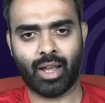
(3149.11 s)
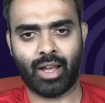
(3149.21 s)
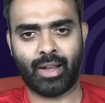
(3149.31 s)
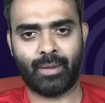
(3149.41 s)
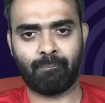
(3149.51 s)

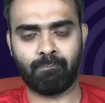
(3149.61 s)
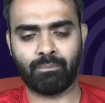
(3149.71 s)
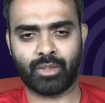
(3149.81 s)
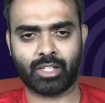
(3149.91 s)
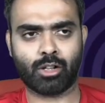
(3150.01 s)

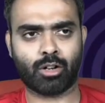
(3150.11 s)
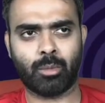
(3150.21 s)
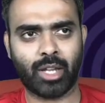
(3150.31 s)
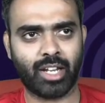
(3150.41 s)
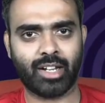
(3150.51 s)
There's not going
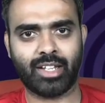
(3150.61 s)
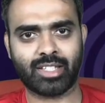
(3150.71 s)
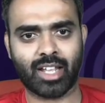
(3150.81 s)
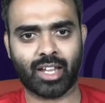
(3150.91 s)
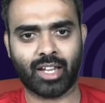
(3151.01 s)
to be any
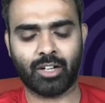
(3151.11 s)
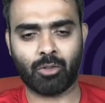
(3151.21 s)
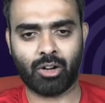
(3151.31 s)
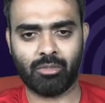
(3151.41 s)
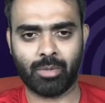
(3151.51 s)
restaking
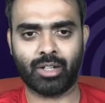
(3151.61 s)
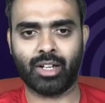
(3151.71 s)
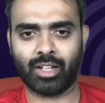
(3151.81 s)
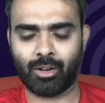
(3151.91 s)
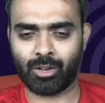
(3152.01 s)
involved, but
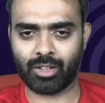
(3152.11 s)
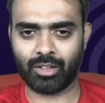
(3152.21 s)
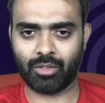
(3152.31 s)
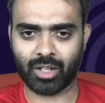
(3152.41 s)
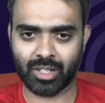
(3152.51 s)
like all
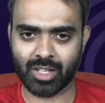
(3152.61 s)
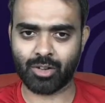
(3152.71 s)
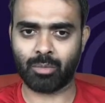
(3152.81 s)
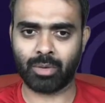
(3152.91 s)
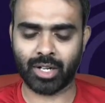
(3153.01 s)
the workers need
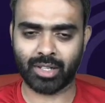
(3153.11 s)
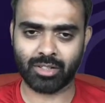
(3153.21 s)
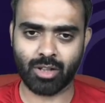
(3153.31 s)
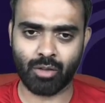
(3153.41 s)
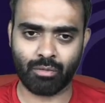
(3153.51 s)
to update their
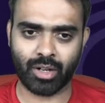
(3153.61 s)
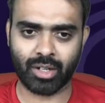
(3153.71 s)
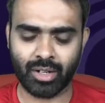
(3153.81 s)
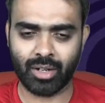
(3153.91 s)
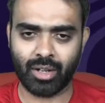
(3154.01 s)

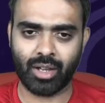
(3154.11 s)
software.